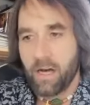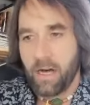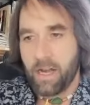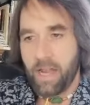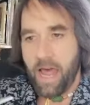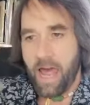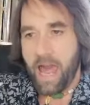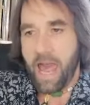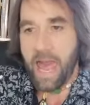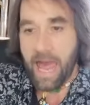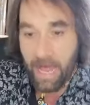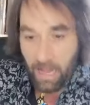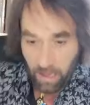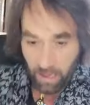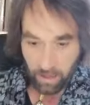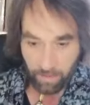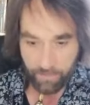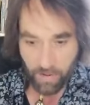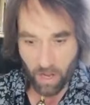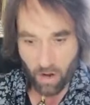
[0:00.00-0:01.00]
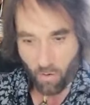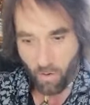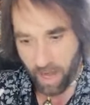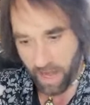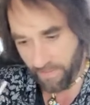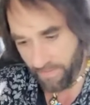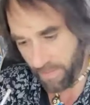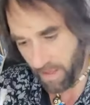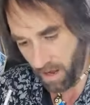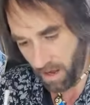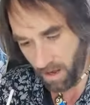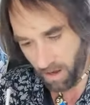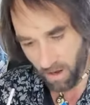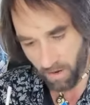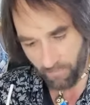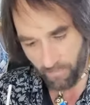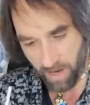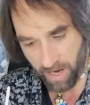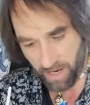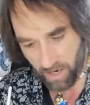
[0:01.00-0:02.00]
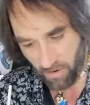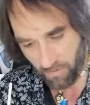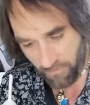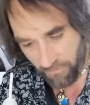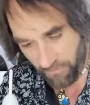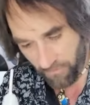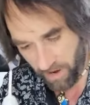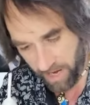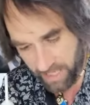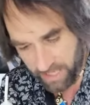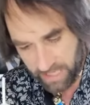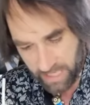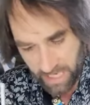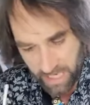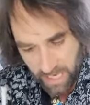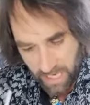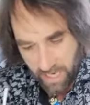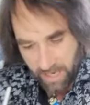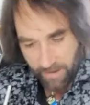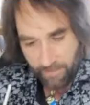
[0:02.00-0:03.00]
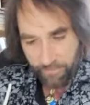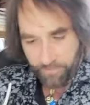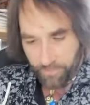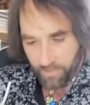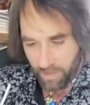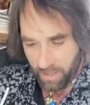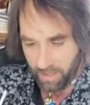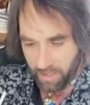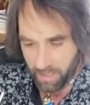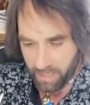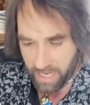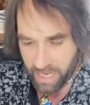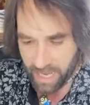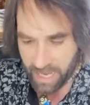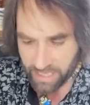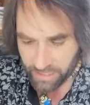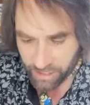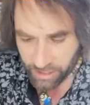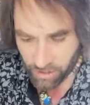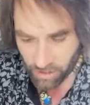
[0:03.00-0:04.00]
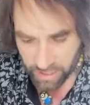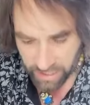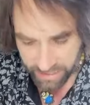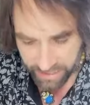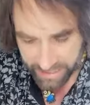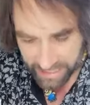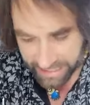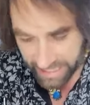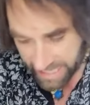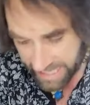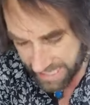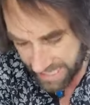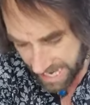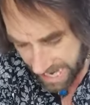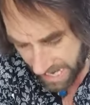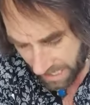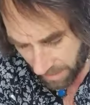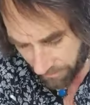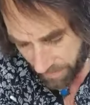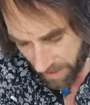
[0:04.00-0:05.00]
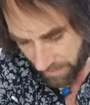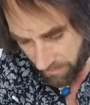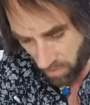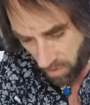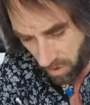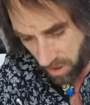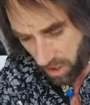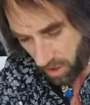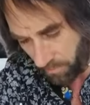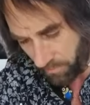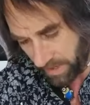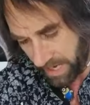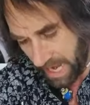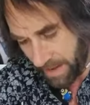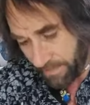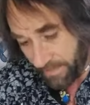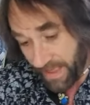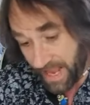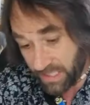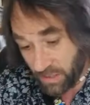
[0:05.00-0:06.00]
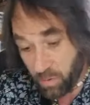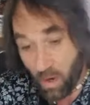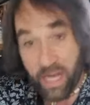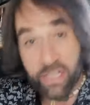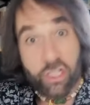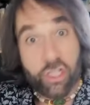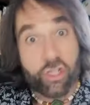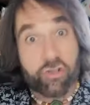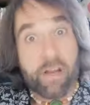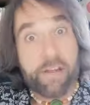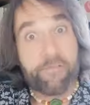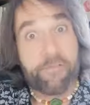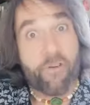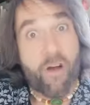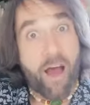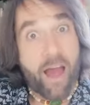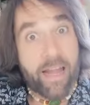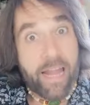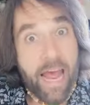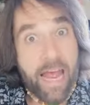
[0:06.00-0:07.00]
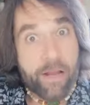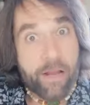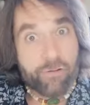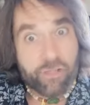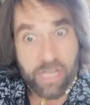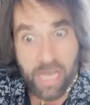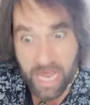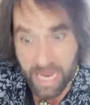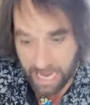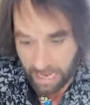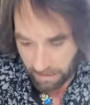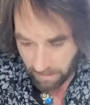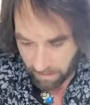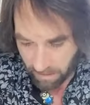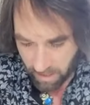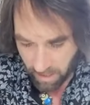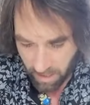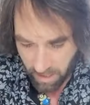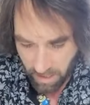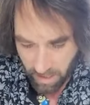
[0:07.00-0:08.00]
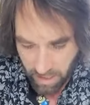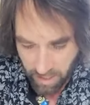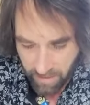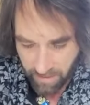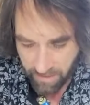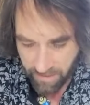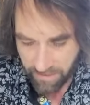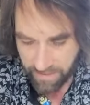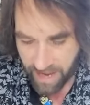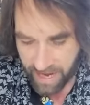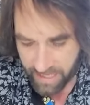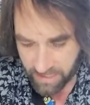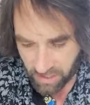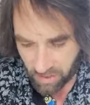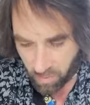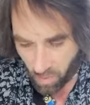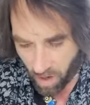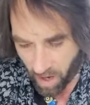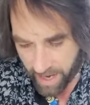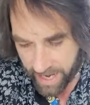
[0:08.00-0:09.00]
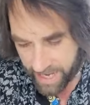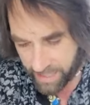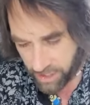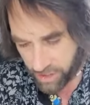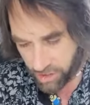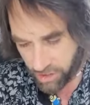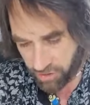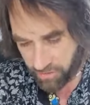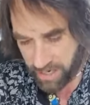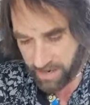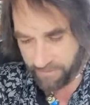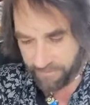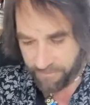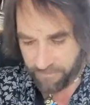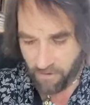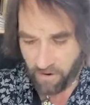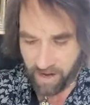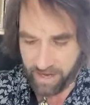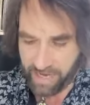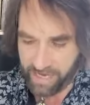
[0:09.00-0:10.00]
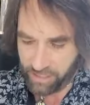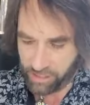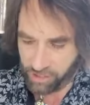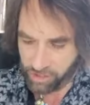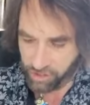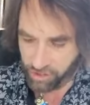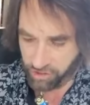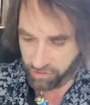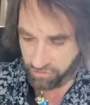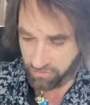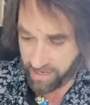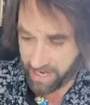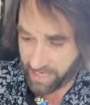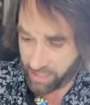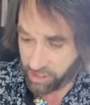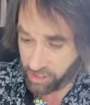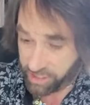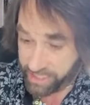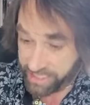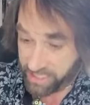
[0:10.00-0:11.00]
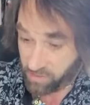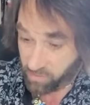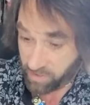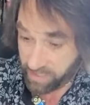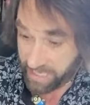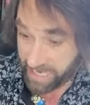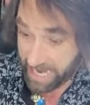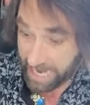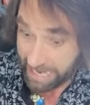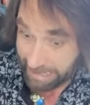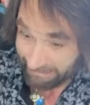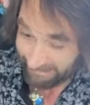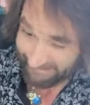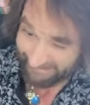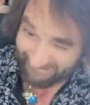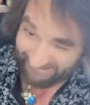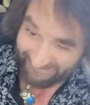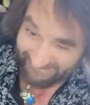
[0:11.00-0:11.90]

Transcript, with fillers: An elbow in the arm, my good friend. As you can see, it's a little bit more complicated, but that's why it's a Treat Friday, you see. That's why it's Treat Friday. Let's stretch this one again.